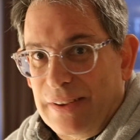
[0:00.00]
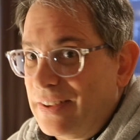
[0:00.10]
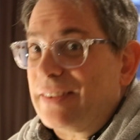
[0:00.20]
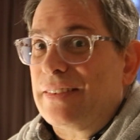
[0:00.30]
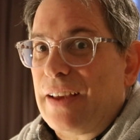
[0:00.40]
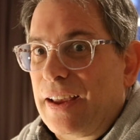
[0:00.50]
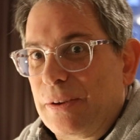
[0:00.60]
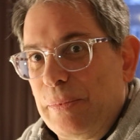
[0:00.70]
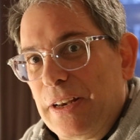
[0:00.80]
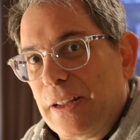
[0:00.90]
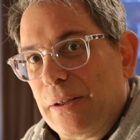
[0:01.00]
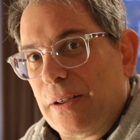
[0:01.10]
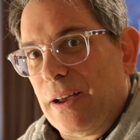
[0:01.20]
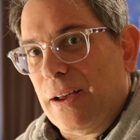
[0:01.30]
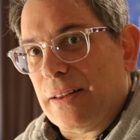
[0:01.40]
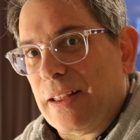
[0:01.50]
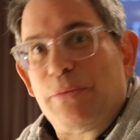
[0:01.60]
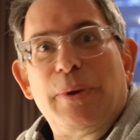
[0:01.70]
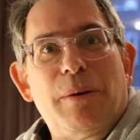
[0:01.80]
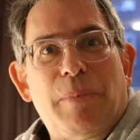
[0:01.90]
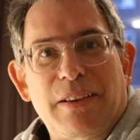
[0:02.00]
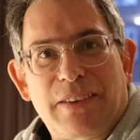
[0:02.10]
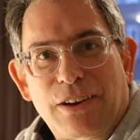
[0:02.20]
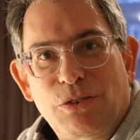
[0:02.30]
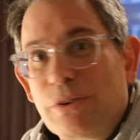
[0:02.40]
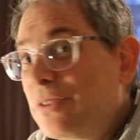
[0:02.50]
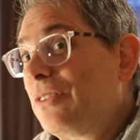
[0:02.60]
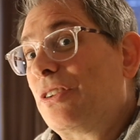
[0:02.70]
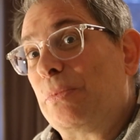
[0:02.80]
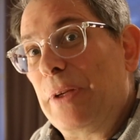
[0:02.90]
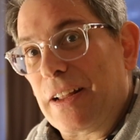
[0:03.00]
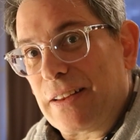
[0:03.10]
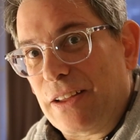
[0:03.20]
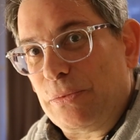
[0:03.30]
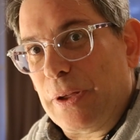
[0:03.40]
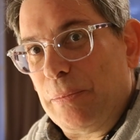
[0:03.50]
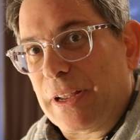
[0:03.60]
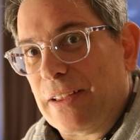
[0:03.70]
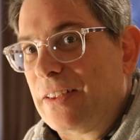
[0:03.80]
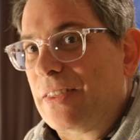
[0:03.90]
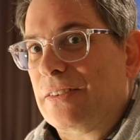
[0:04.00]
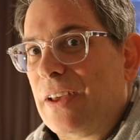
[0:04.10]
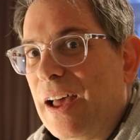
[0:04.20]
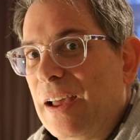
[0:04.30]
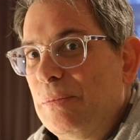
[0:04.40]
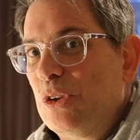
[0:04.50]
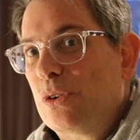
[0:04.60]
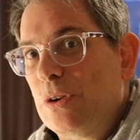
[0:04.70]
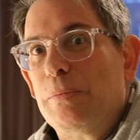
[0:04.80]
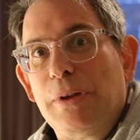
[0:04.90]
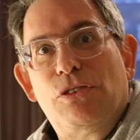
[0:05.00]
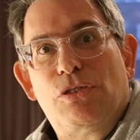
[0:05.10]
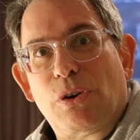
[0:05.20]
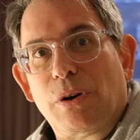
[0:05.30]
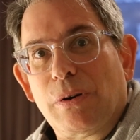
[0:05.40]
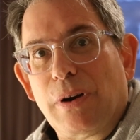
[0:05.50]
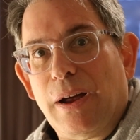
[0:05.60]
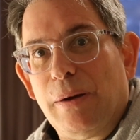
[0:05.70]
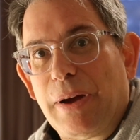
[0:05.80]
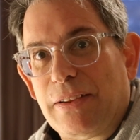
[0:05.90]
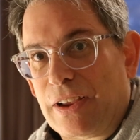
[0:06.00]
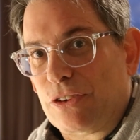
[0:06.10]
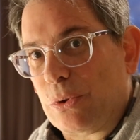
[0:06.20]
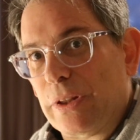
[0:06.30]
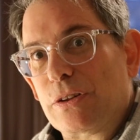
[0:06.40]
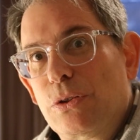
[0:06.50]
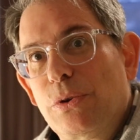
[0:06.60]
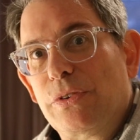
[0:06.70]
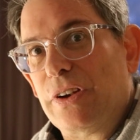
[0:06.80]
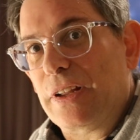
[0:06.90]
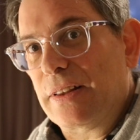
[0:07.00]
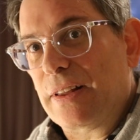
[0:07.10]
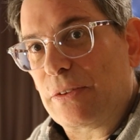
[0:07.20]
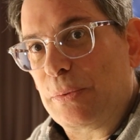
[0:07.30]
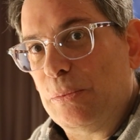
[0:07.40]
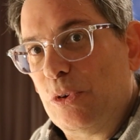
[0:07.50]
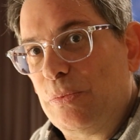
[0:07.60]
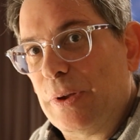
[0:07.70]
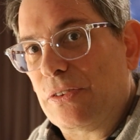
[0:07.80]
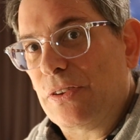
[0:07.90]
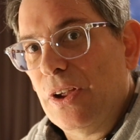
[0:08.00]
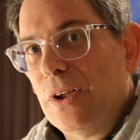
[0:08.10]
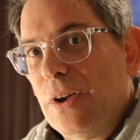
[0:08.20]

is this dyke meaning lesbian and bisexual, or is it just meaning lesbian? Because at the time, you couldn't be sure. Bisexual inclusion in lesbian movements